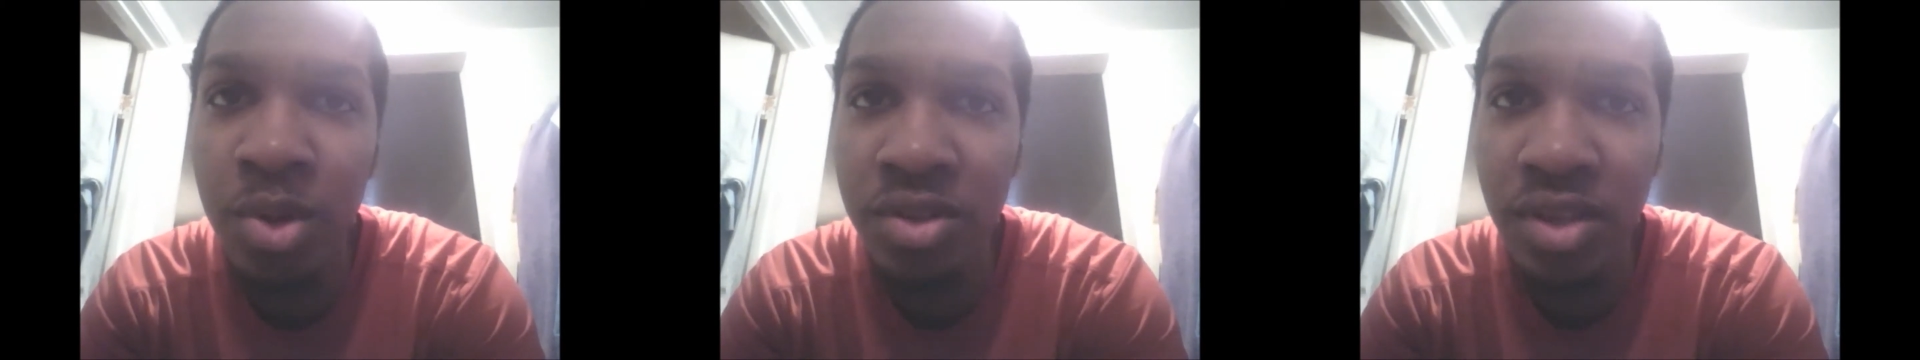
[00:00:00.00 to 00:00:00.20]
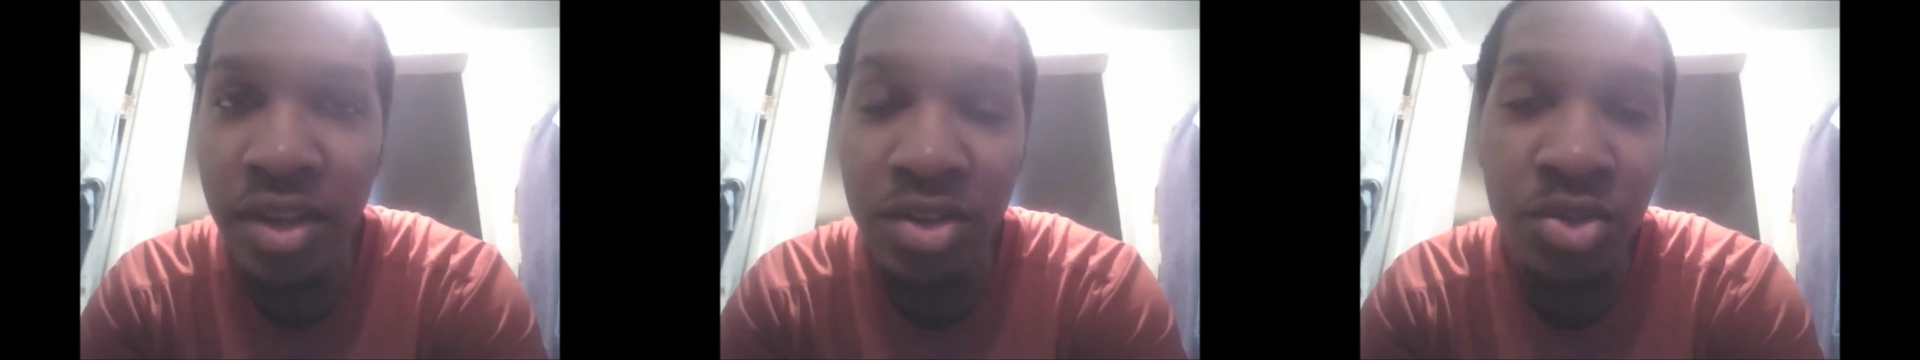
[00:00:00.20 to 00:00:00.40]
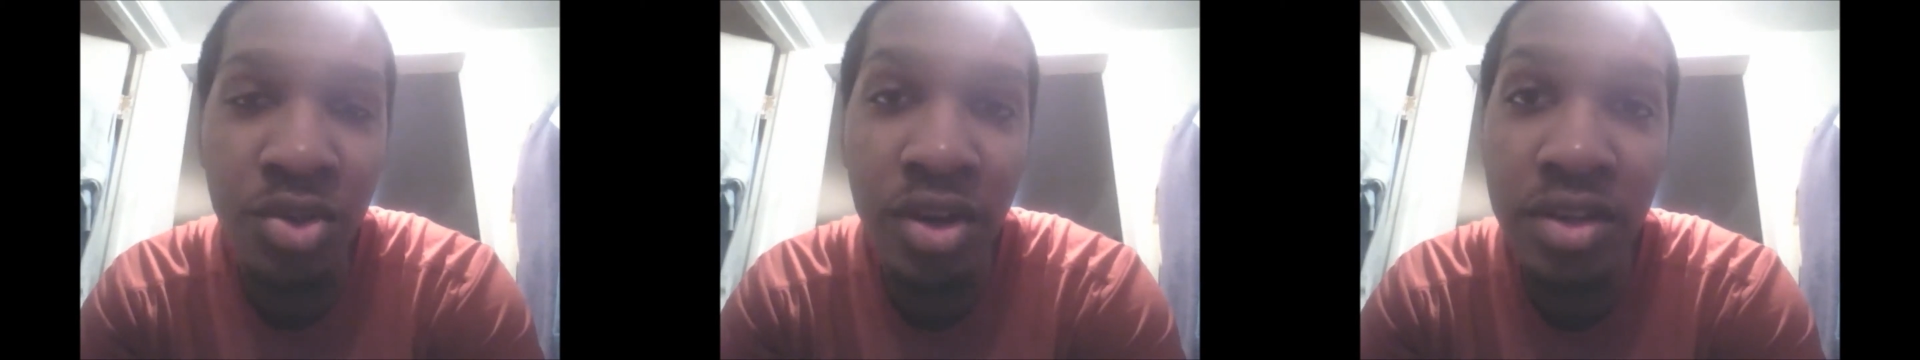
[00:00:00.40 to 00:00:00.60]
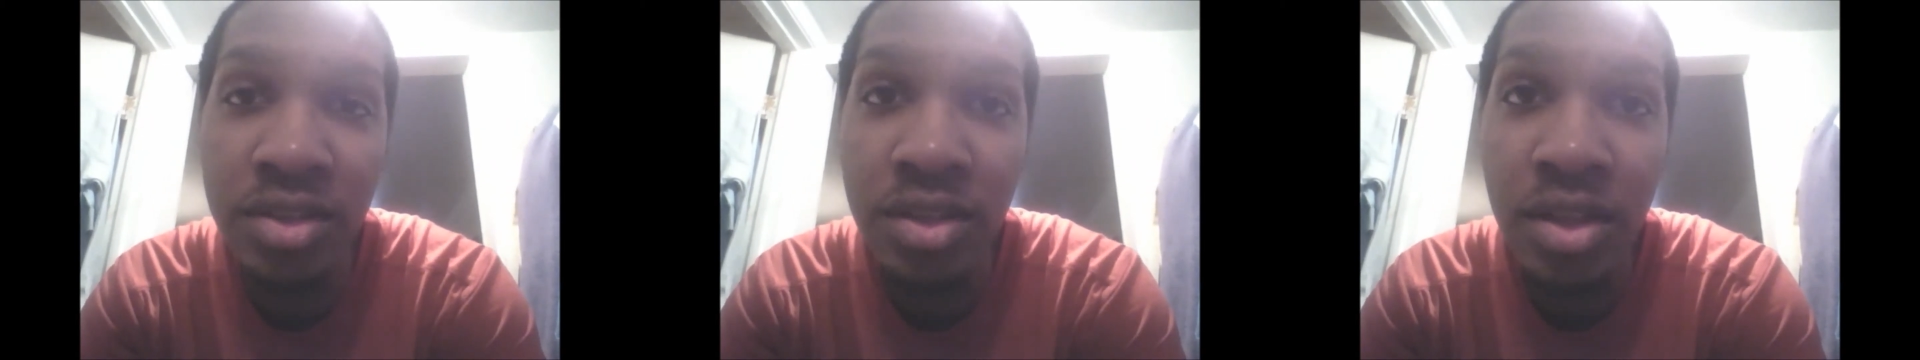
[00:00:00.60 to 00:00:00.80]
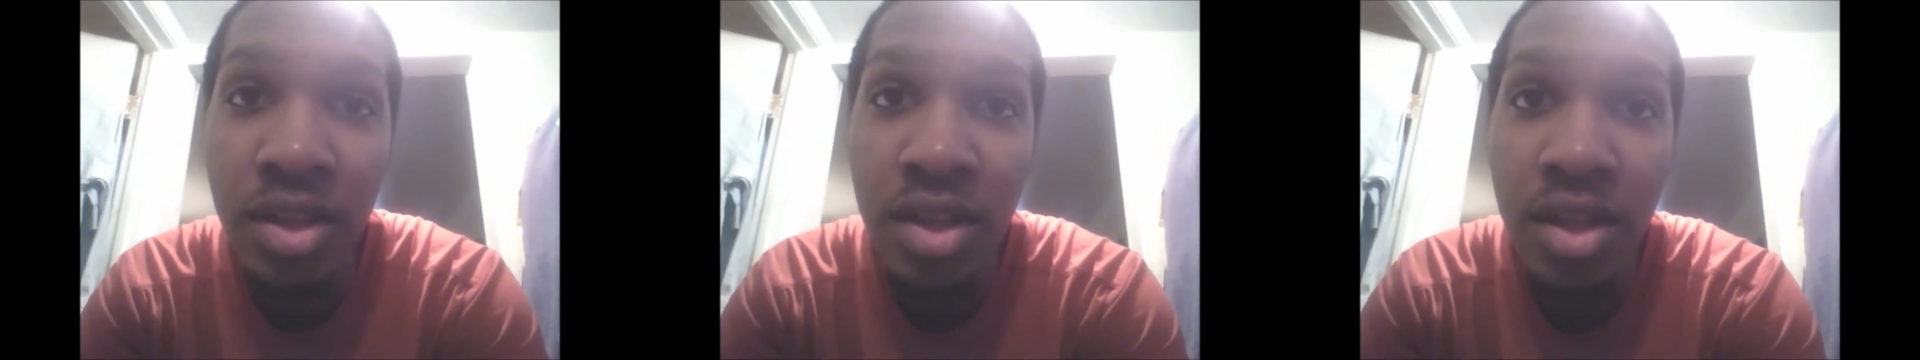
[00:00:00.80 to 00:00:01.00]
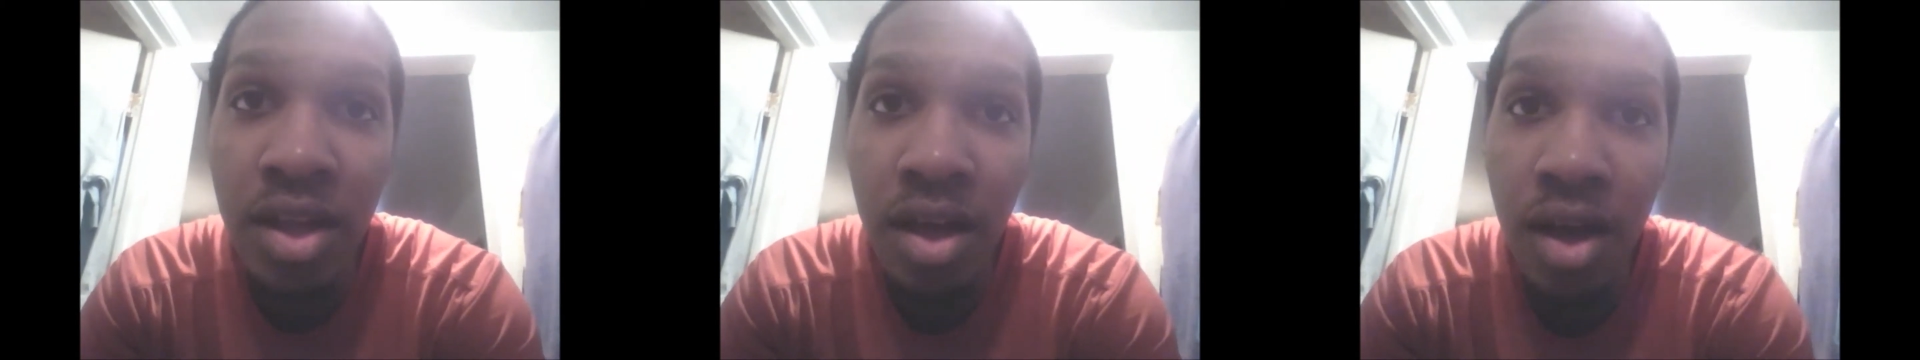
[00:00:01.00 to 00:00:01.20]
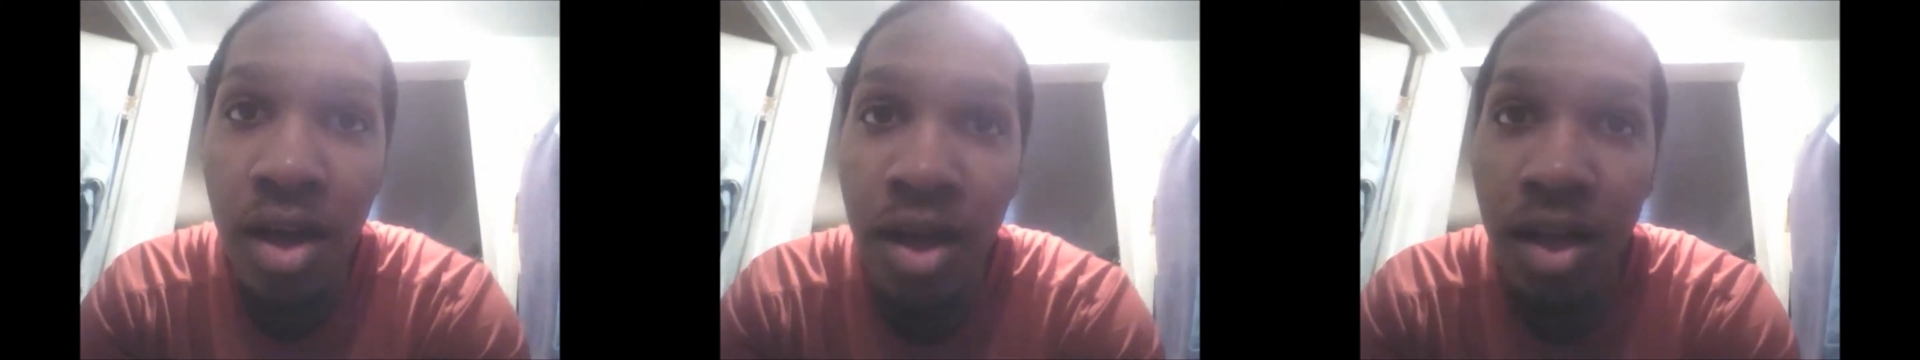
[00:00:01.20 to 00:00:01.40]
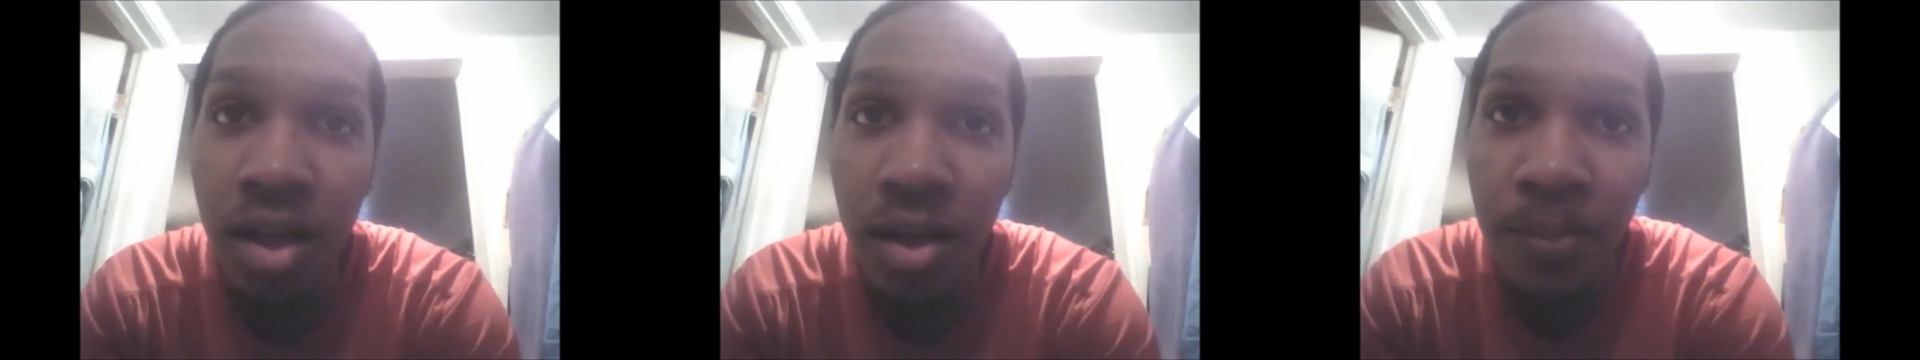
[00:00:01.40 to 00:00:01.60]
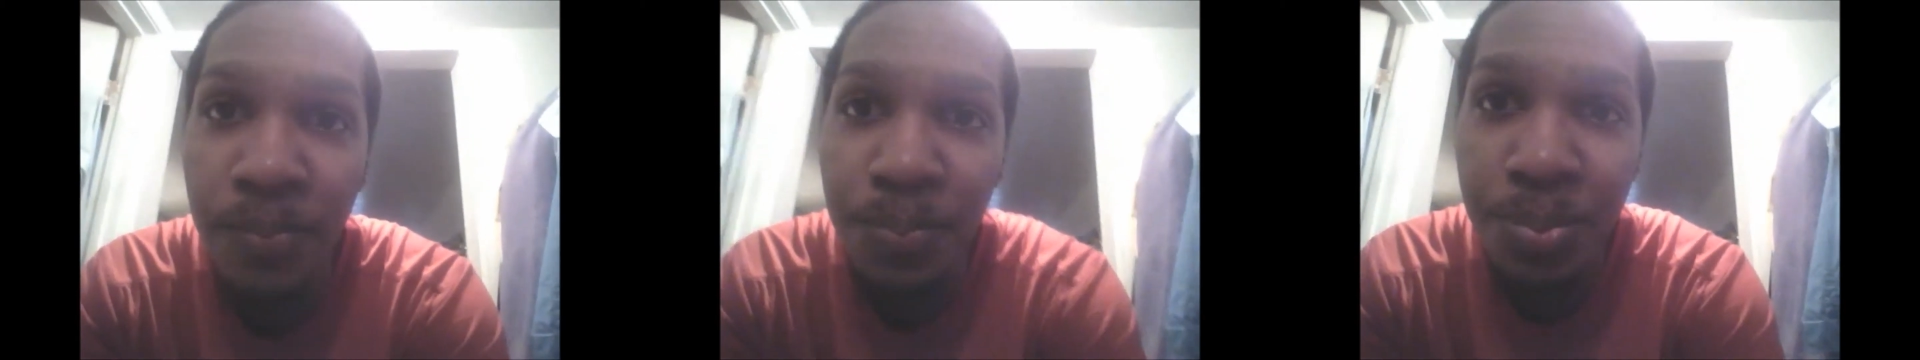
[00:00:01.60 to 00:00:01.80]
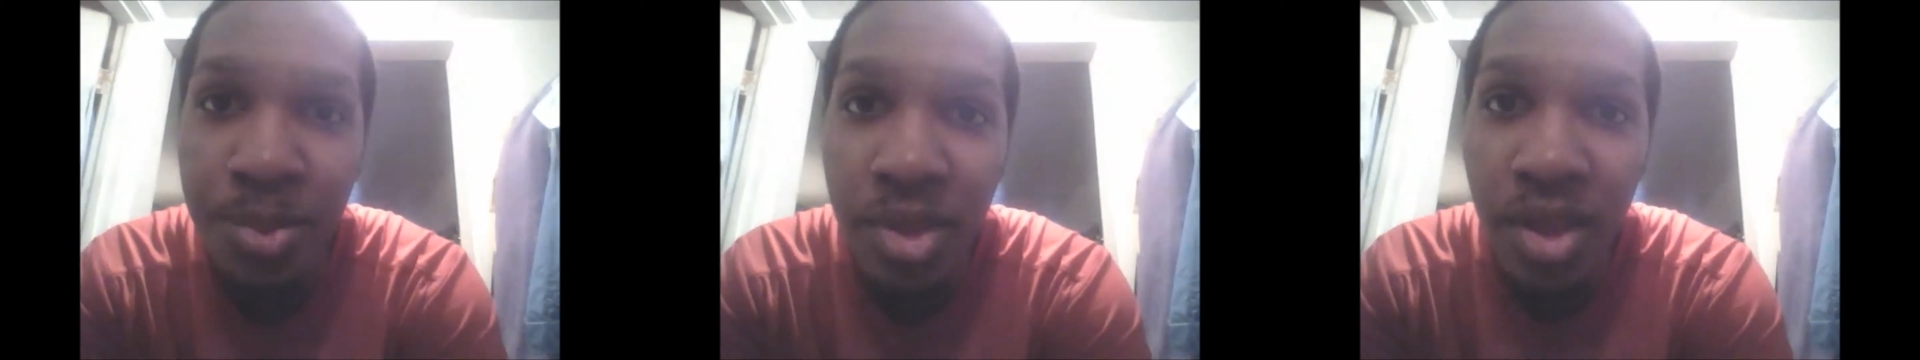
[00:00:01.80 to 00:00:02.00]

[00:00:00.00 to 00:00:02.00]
part is like Trust. I